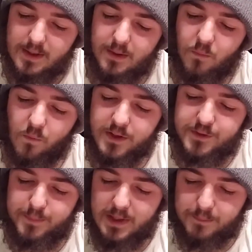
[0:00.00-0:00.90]
once
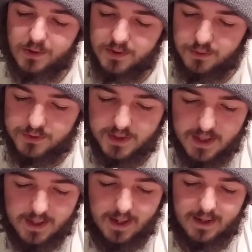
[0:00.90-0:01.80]
been produced
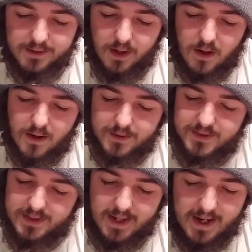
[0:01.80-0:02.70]
and lodged
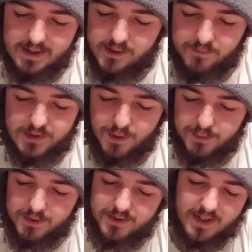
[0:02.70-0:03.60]
in the hands of its
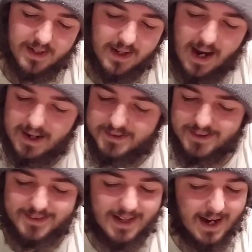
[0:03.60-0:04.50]
owners, it acts
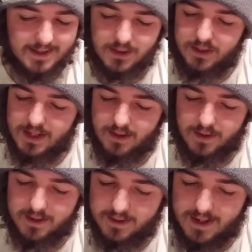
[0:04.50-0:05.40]
exactly
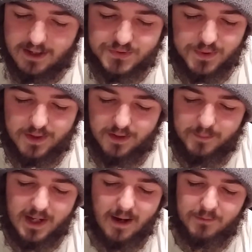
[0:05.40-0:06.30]
like a natural
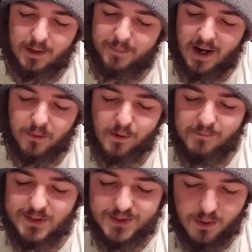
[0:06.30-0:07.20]
element having a power
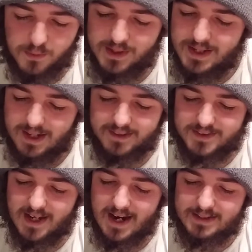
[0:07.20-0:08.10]
of its own,
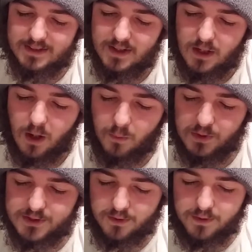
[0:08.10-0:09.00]
exact a
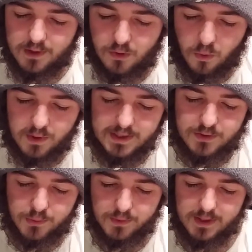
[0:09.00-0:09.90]
return according
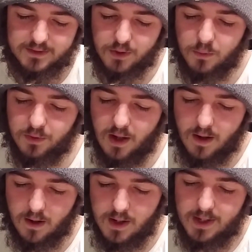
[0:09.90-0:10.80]
to its own
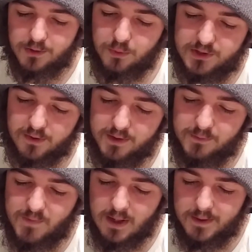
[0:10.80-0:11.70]
law. The return is
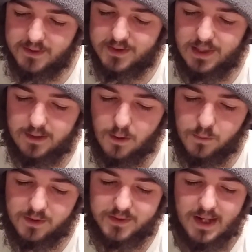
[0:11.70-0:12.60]
variously
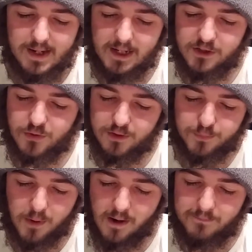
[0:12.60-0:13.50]
known as interest,
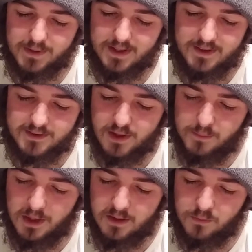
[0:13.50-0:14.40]
profit, and in
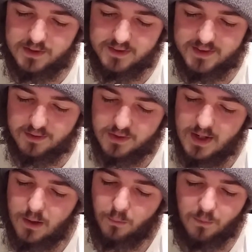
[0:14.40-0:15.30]
some languages as
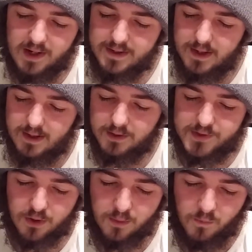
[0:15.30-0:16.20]
rent, a
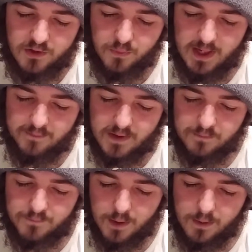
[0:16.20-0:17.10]
term which we have
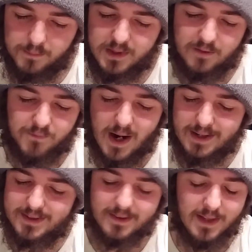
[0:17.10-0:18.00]
confined
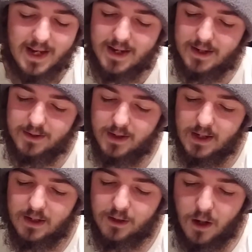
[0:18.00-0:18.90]
to the land.
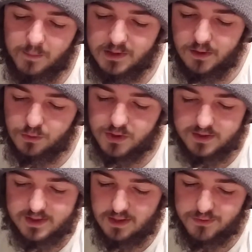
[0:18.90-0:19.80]
Common usage
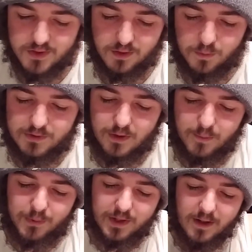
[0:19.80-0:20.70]
sells to the return
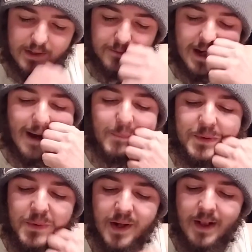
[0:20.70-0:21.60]
productive
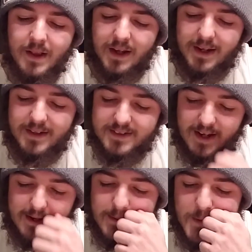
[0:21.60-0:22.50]
capital in its
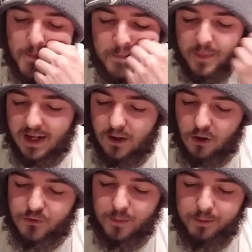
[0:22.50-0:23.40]
hands an
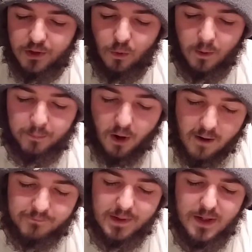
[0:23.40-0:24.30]
entrepreneur
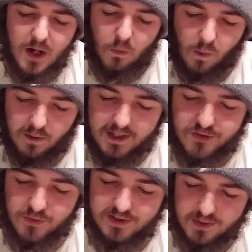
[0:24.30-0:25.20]
profit, while
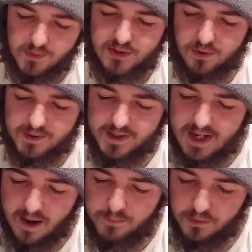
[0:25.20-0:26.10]
interest the return to
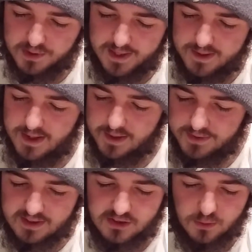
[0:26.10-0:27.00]
capital lent.
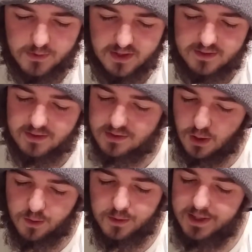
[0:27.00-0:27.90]
This usage is
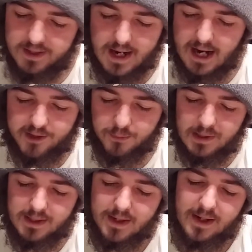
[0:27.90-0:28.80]
thoroughly
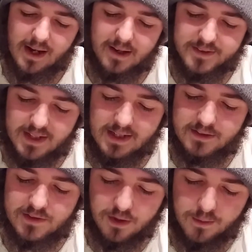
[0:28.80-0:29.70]
inaccurate, as
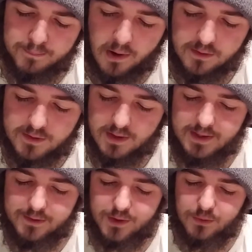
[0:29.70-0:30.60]
each term partially
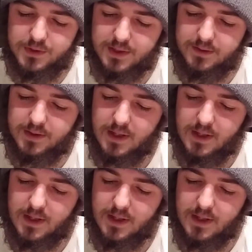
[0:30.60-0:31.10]
includes